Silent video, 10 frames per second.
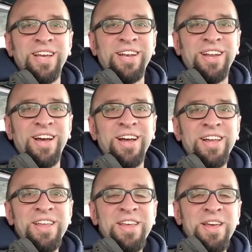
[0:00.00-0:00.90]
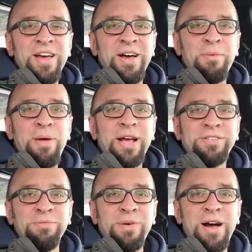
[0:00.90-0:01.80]
And uh, uh,
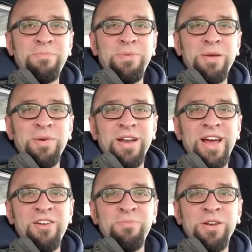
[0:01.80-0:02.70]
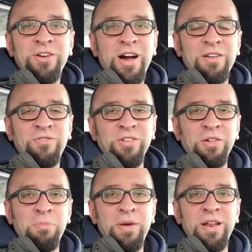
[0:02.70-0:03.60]
Pastor Bob Beeman and I have been talking for a
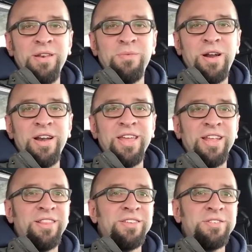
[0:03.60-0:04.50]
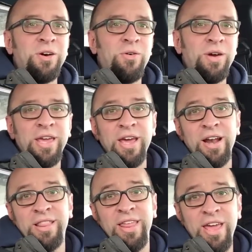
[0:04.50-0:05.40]
little bit and wanted to get this going
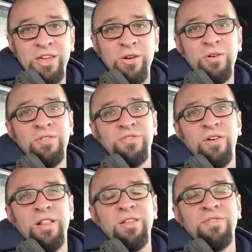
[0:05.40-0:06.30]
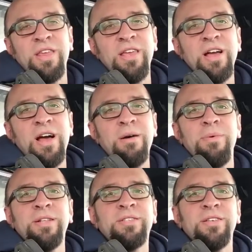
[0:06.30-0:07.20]
again. Thank you for all of the
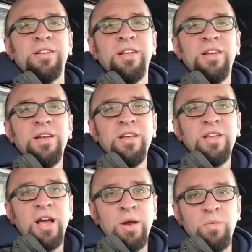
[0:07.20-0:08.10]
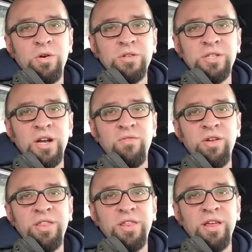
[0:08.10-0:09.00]
comments and kind words and
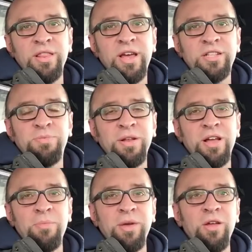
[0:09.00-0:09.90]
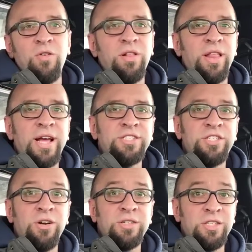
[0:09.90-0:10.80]
everything that's been coming in over the
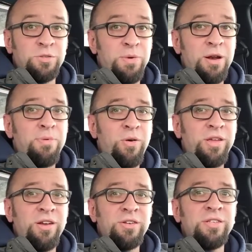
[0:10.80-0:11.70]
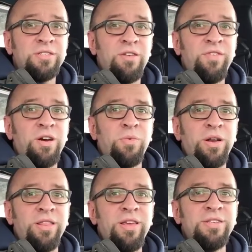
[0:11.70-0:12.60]
last year because it's been about a year since I've done
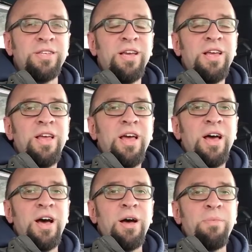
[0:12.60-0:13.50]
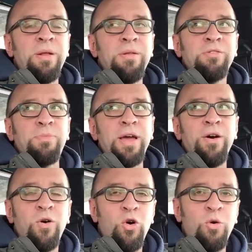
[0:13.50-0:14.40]
one of these. Um, and it's my
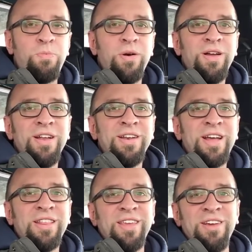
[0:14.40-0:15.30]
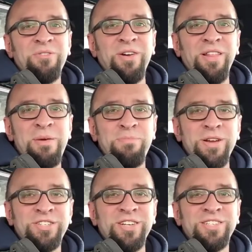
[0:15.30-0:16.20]
hope not to get real
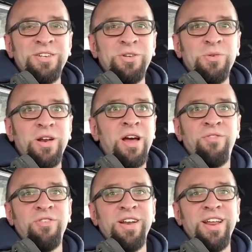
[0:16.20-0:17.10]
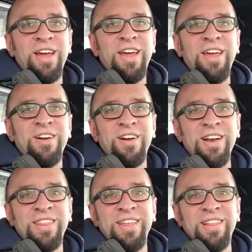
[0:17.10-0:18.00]
ambitious and doing it every day or
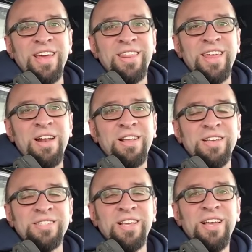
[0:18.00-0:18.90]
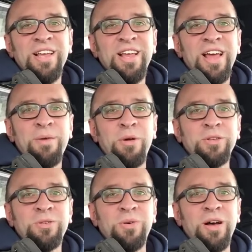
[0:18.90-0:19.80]
anything like that because I'm
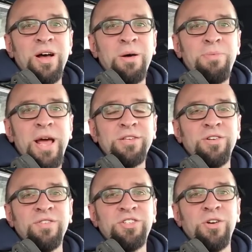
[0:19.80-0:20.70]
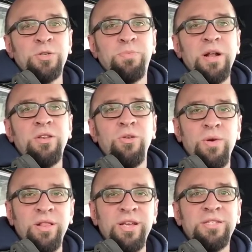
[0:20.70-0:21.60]
also a, a, pastor of a church, but
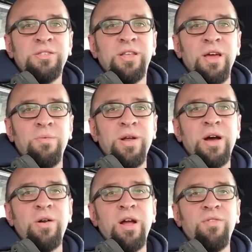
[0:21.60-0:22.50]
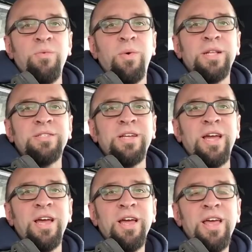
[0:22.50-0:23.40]
to at least get one out every
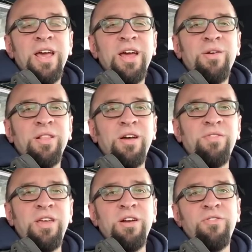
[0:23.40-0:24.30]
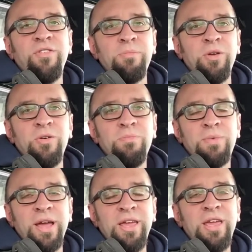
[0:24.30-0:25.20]
Wednesday. And I'd love to hear from you.
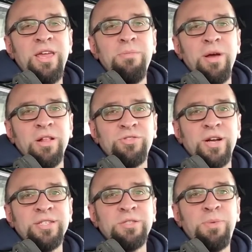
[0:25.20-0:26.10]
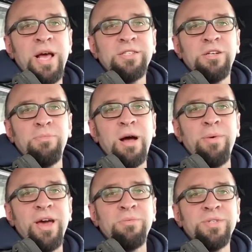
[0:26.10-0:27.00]
My email address is
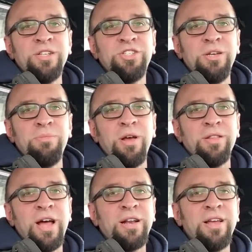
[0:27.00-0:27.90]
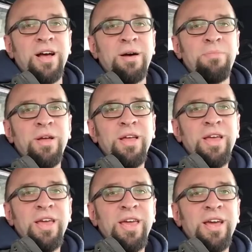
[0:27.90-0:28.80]
pastorbobadams at gmail.com.
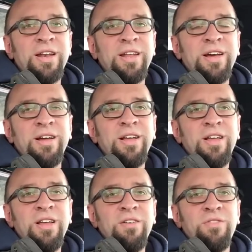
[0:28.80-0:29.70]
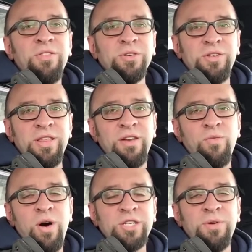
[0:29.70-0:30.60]
And uh, for those of you that
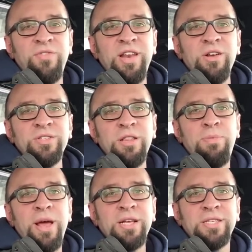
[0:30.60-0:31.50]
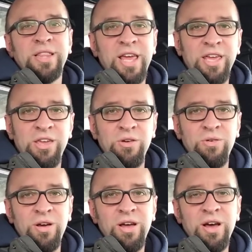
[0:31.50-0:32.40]
have watched my videos in the past, thank
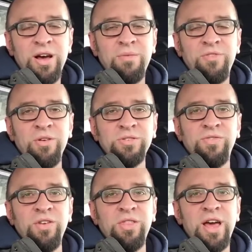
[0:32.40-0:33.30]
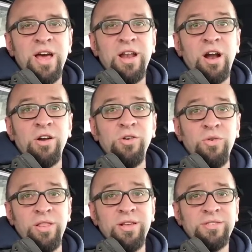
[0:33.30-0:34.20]
you. Um, for those of you that are
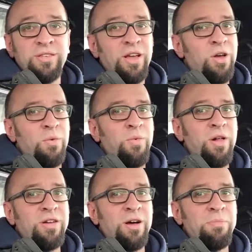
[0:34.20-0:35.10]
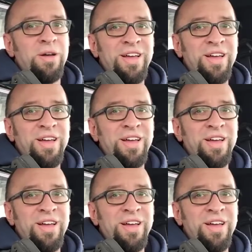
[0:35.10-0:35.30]
new to this, welcome.